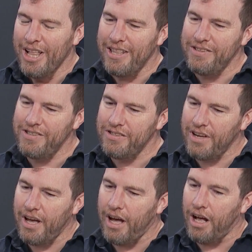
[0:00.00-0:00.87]
This is
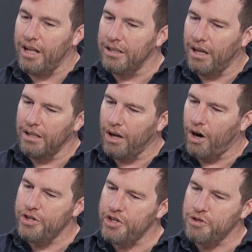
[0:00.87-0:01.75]
a, a, a
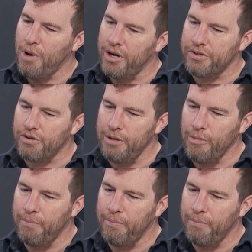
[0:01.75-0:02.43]
largest monotreme,